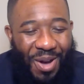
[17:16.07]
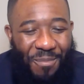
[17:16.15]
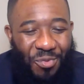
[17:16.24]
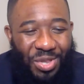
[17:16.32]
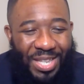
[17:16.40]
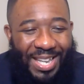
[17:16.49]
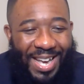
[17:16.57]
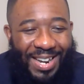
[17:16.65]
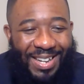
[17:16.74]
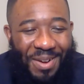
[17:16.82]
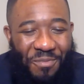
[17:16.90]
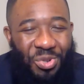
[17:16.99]
I'm really kind
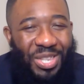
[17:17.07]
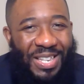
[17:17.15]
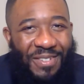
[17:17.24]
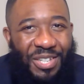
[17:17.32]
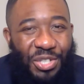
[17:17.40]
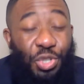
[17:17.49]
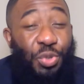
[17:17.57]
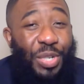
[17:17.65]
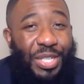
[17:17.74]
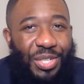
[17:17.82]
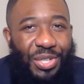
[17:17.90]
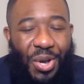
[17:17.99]
of I'm really in,
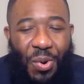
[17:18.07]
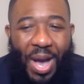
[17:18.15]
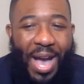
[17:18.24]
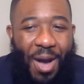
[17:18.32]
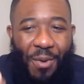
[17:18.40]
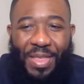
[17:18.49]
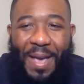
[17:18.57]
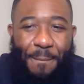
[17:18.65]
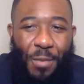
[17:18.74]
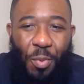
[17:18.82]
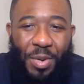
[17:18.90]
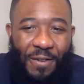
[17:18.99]
intrigued to know how that
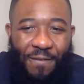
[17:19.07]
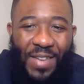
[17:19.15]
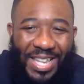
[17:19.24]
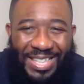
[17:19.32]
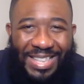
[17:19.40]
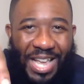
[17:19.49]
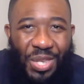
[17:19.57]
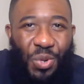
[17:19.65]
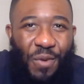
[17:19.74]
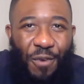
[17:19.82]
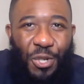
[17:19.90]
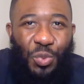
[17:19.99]
moment affected that
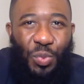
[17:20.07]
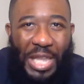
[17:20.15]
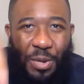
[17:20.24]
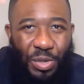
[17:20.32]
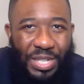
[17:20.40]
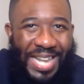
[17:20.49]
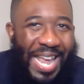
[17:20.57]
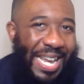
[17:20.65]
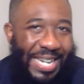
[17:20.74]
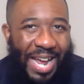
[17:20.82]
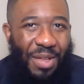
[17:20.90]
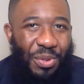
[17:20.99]
universe when they were
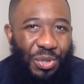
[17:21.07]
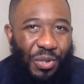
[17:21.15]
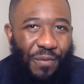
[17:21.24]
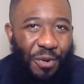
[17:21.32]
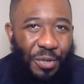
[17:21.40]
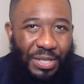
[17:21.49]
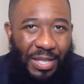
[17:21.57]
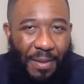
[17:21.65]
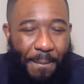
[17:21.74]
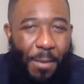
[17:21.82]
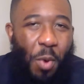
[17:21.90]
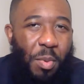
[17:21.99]
taken out of their universe
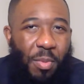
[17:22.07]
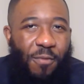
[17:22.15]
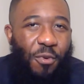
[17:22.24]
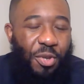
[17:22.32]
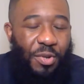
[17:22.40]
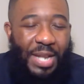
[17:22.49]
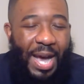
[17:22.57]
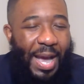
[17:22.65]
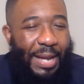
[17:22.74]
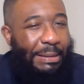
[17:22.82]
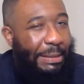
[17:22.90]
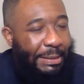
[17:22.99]
the moment before they
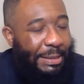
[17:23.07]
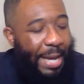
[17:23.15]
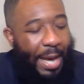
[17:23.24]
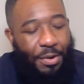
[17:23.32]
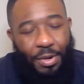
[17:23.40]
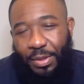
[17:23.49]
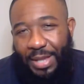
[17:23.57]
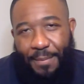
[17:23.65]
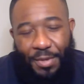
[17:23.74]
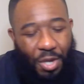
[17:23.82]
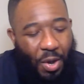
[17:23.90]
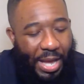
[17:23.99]
died. I don't know. Let
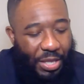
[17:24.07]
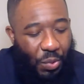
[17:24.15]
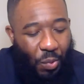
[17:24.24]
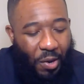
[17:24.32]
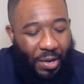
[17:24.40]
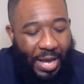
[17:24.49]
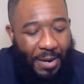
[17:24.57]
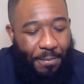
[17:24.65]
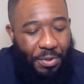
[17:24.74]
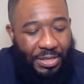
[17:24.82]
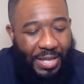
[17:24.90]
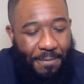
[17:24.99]
me know how you all kind of
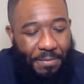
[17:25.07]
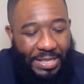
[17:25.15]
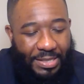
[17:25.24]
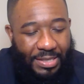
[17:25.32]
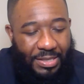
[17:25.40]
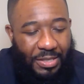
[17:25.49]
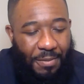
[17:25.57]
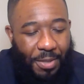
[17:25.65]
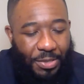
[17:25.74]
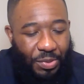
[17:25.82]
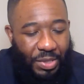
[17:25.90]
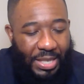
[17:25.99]
put that pieces to the
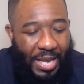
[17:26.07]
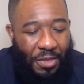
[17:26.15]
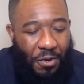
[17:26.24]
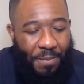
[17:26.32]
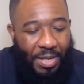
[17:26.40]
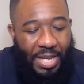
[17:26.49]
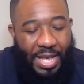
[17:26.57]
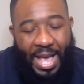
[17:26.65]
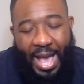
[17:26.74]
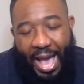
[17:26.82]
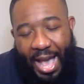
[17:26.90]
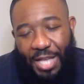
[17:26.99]
puzzle together. But
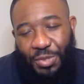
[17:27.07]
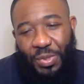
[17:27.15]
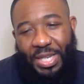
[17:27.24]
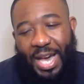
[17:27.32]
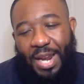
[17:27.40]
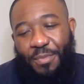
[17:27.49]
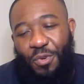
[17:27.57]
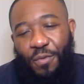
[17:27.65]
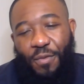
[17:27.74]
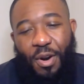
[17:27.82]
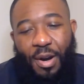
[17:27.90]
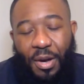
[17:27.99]
as we kind of
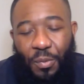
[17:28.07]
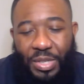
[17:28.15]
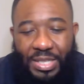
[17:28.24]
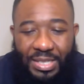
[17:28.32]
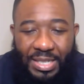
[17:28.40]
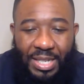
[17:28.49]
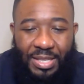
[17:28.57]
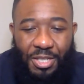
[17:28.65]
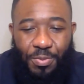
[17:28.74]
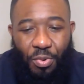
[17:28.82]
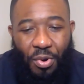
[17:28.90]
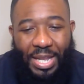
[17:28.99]
move on, we see at
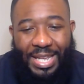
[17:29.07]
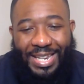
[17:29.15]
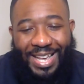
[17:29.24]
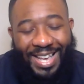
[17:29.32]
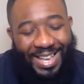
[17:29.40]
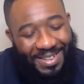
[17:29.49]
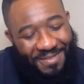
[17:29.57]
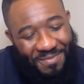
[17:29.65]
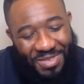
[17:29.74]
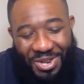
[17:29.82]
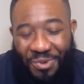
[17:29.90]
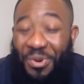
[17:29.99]
this point, and
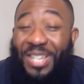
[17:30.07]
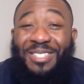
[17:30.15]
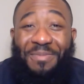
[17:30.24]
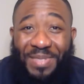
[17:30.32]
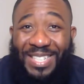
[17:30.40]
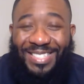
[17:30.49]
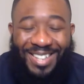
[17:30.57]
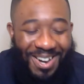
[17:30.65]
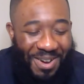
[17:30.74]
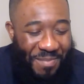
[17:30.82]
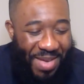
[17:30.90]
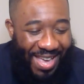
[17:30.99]
you know, rest in peace to
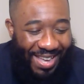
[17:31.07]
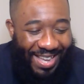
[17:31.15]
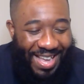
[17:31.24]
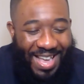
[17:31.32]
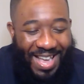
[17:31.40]
Aunt May.